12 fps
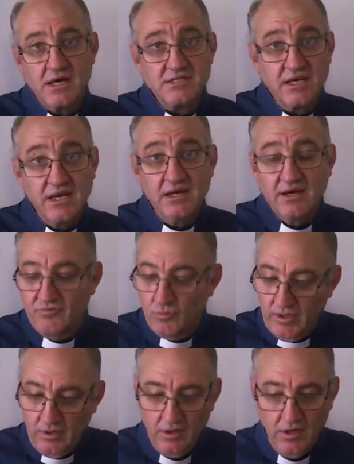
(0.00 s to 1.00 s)
he lived,
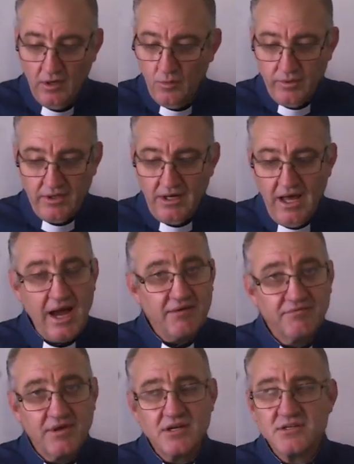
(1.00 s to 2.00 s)
with a
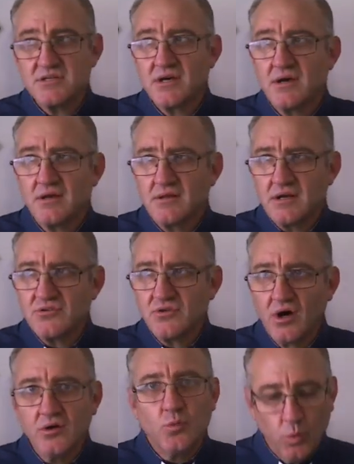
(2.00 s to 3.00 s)
life that is
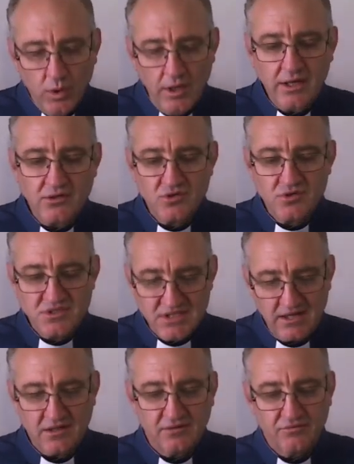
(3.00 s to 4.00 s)
not willing to
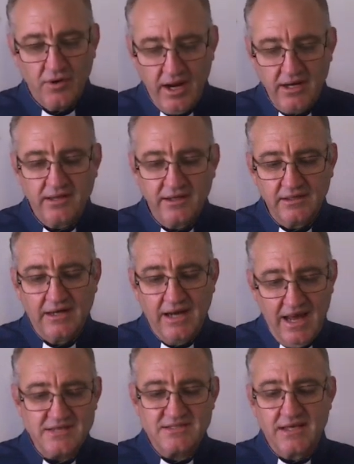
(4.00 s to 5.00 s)
settle for anything
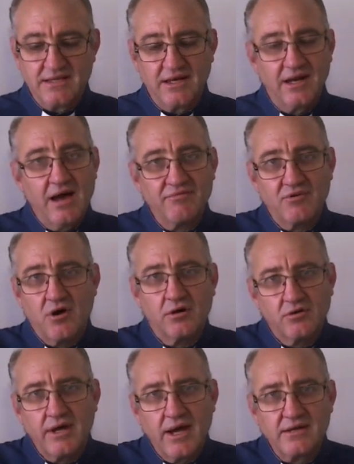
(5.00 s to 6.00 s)
less than the life God
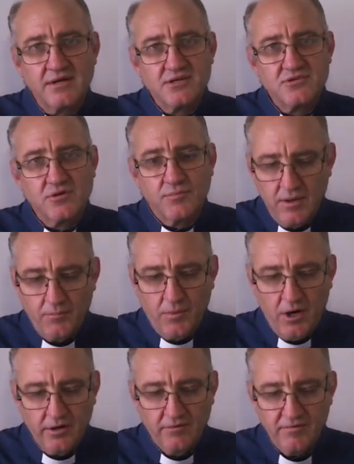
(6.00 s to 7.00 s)
created us to be a
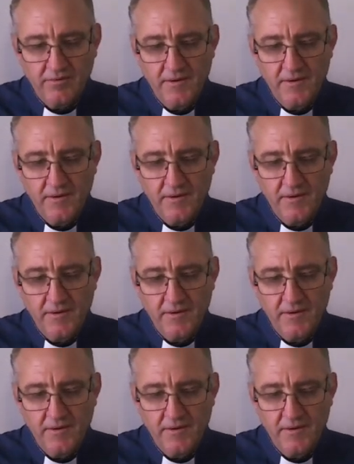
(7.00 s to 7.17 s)
part of.